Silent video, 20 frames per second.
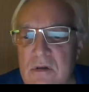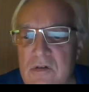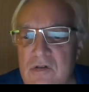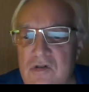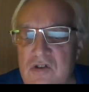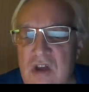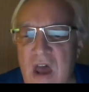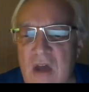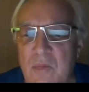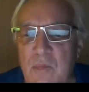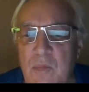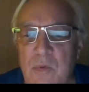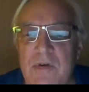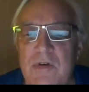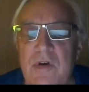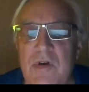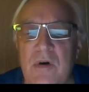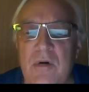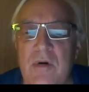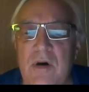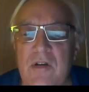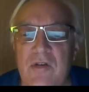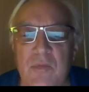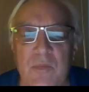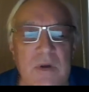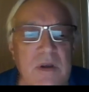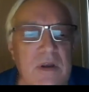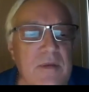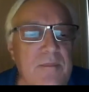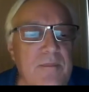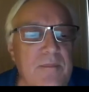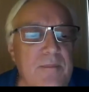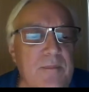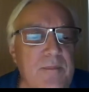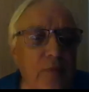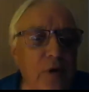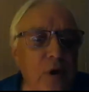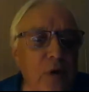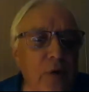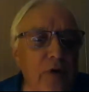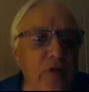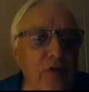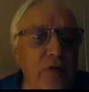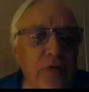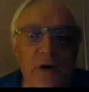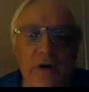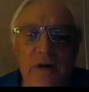chat window as we go into our